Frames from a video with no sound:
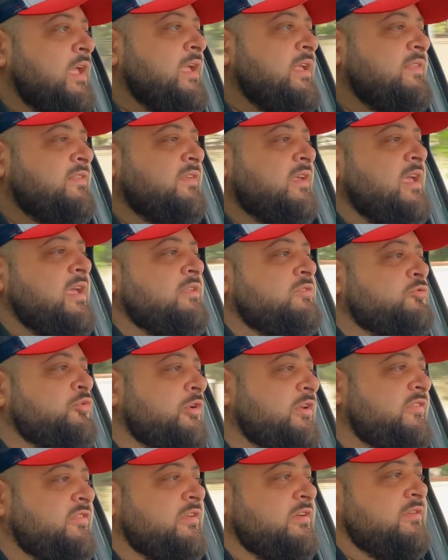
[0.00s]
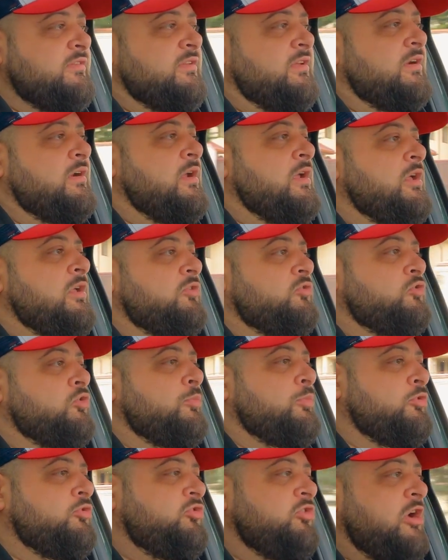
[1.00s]
It's a 3-cylinder
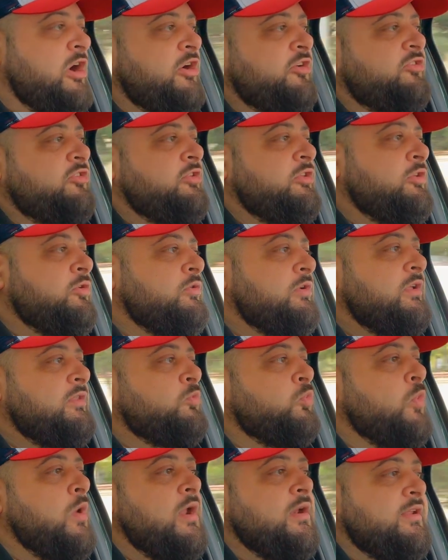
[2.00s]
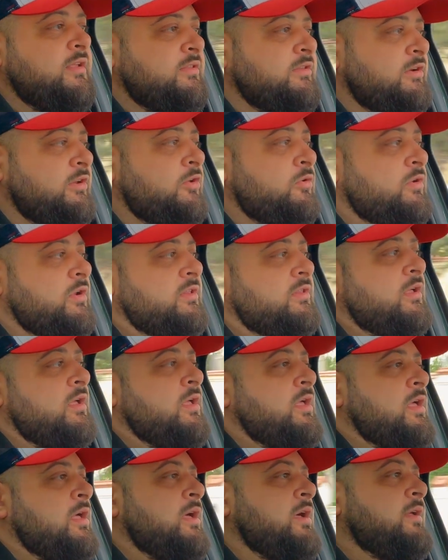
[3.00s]
turbocharged unit, 1-liter unit,
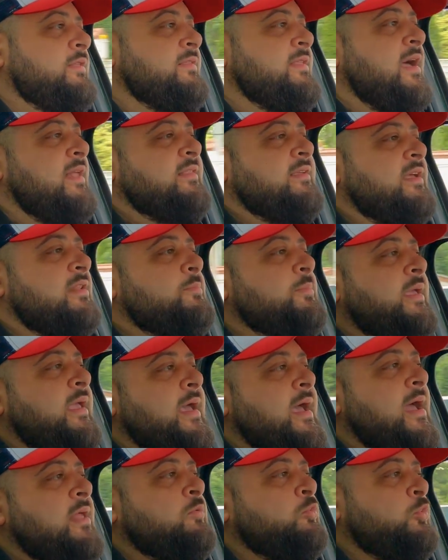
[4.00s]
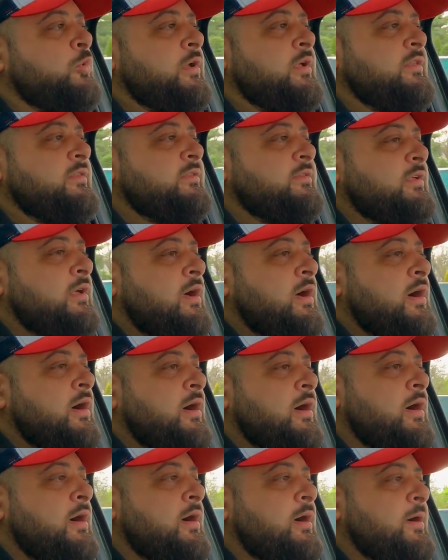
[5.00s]
that can be had with
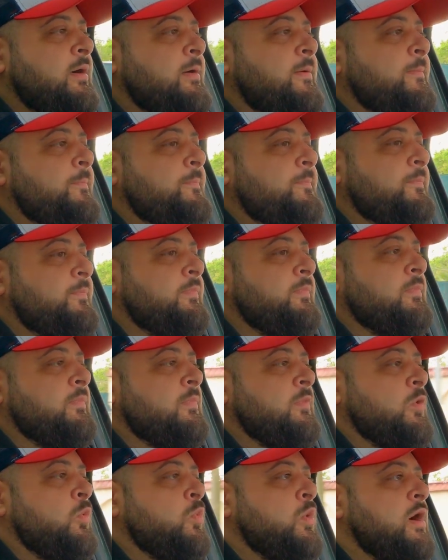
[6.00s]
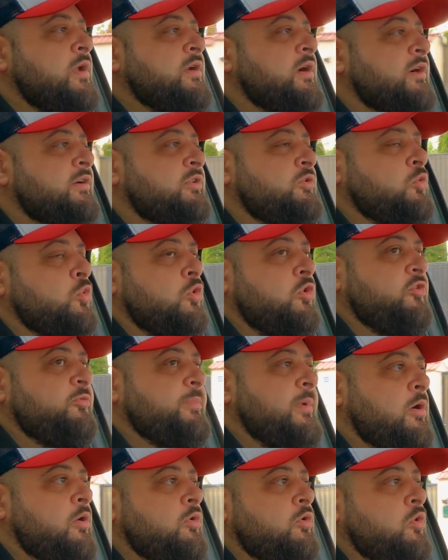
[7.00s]
100
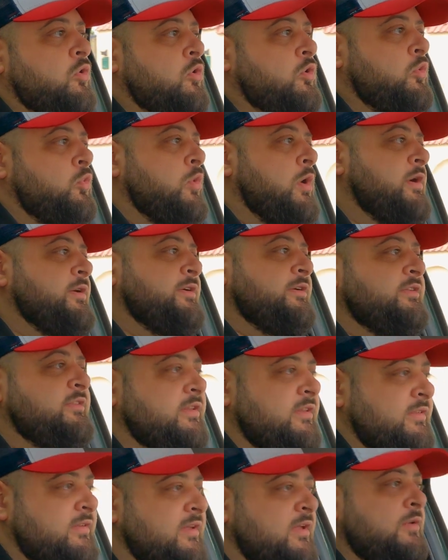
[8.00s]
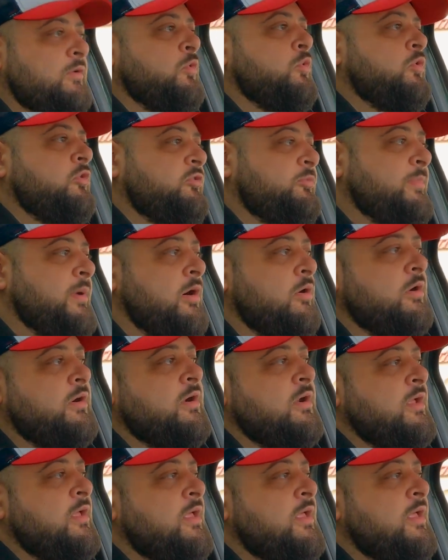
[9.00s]
horsepower or 110 horsepower.